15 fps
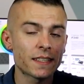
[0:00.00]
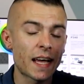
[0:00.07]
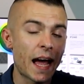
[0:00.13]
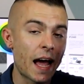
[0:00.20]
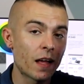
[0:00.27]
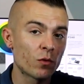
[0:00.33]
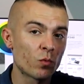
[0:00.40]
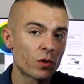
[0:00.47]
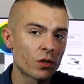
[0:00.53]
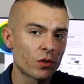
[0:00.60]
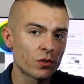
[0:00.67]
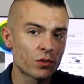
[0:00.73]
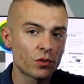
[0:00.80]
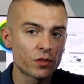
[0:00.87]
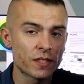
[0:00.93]
it and we're
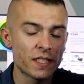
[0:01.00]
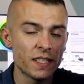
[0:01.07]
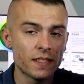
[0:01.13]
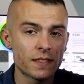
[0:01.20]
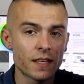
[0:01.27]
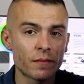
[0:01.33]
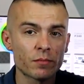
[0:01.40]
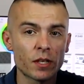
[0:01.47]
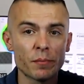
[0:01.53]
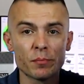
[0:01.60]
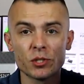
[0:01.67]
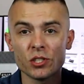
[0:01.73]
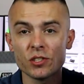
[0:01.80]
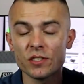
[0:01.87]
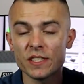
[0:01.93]
going to see some
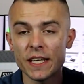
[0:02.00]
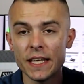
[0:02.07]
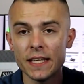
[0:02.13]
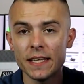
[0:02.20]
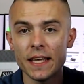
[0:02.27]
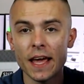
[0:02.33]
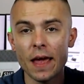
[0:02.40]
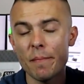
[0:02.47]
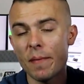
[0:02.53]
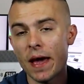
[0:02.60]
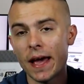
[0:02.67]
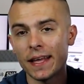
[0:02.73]
temperatures in game